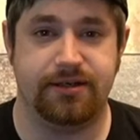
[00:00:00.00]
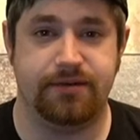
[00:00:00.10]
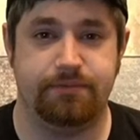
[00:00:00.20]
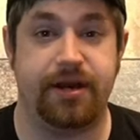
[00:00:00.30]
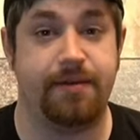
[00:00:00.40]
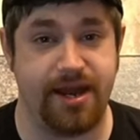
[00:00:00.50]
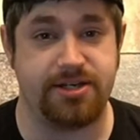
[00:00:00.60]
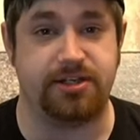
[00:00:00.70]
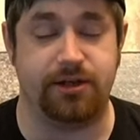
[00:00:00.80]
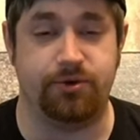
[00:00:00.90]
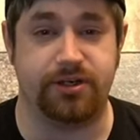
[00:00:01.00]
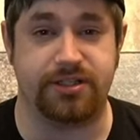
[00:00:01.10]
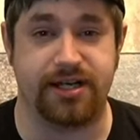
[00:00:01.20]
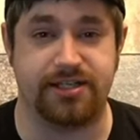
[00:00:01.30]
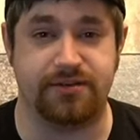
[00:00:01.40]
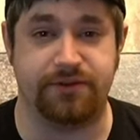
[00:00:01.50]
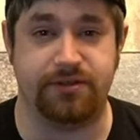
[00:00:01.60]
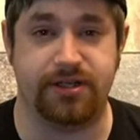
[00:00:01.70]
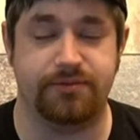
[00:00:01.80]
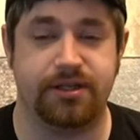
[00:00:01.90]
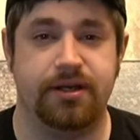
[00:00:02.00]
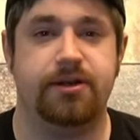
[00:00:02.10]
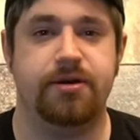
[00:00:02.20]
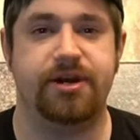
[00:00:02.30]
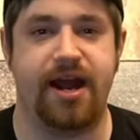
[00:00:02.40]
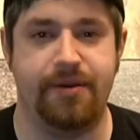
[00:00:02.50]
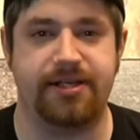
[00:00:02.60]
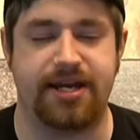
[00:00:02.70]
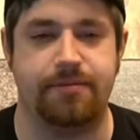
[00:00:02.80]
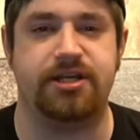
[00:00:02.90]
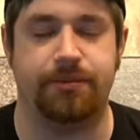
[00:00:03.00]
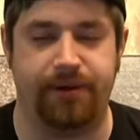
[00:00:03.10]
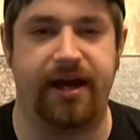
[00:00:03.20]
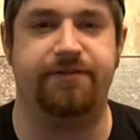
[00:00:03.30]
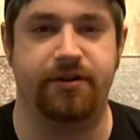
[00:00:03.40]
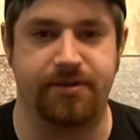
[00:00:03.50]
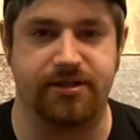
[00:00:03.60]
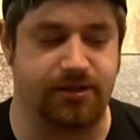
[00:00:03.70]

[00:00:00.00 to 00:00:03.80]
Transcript: but I imagine that he wore disguises a few times. No matter how many times he applied for the business